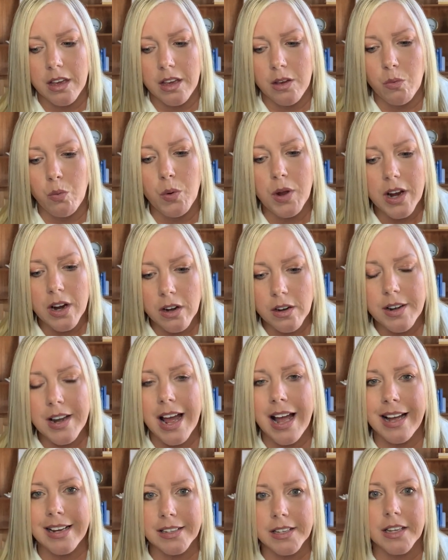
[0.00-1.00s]
We're
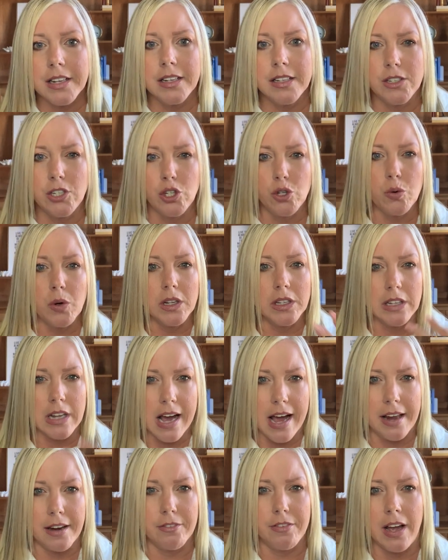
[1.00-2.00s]
not going to do a
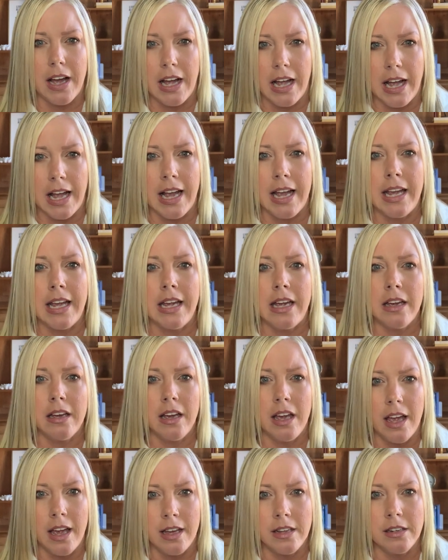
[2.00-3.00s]
lot of
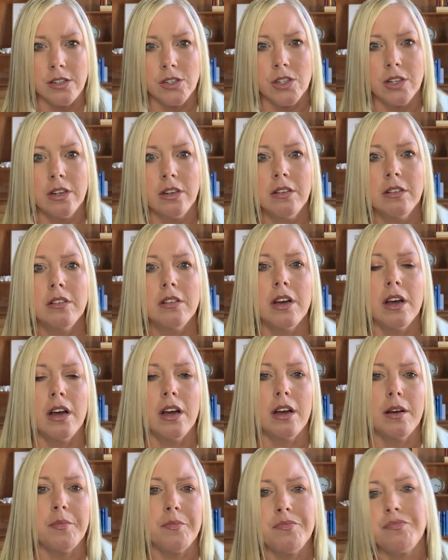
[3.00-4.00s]
high-end
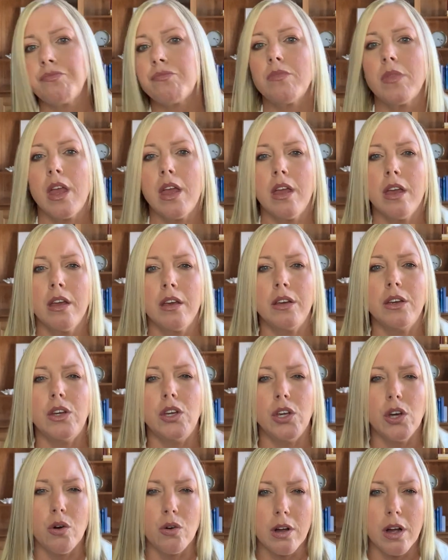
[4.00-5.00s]

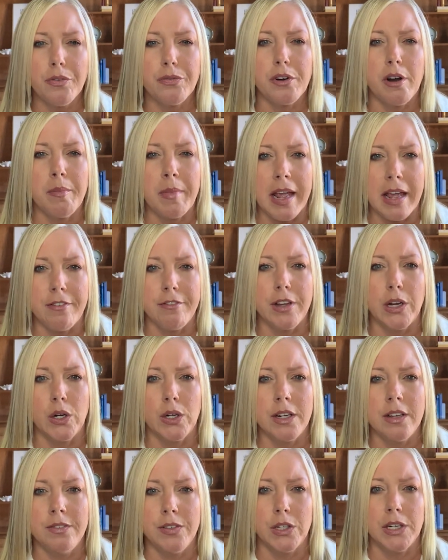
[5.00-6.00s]
yoga from a
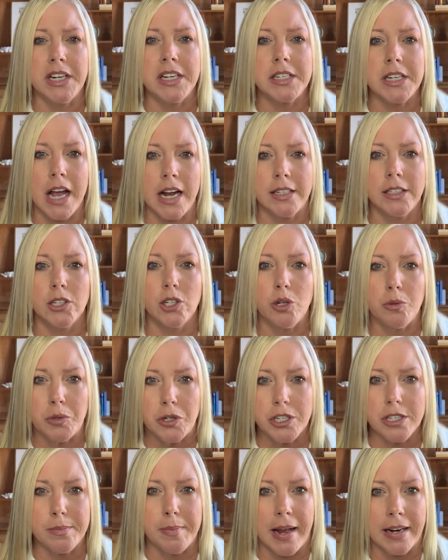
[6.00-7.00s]
very, very technical
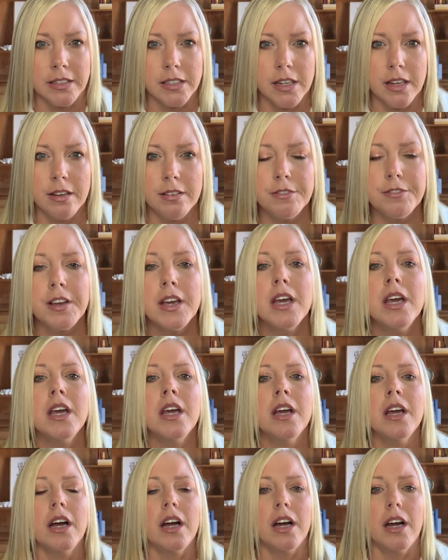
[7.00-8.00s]
perspective.
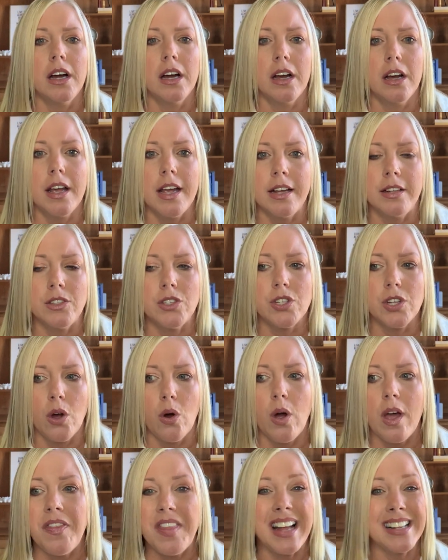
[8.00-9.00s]
And
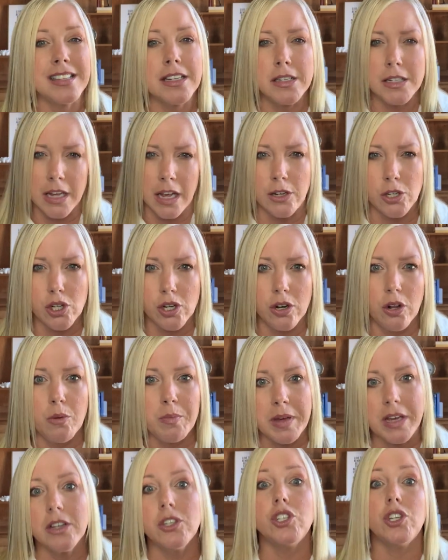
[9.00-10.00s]
that's intentional
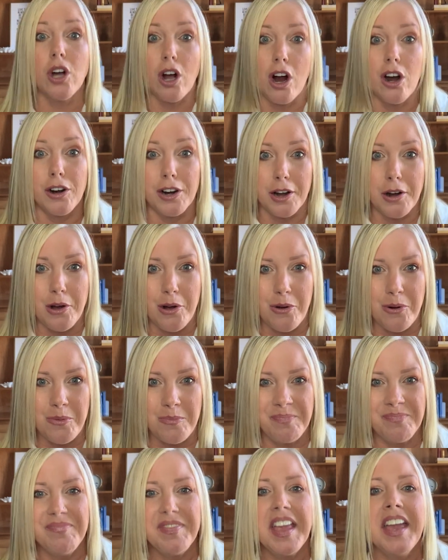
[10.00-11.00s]
because you are at home.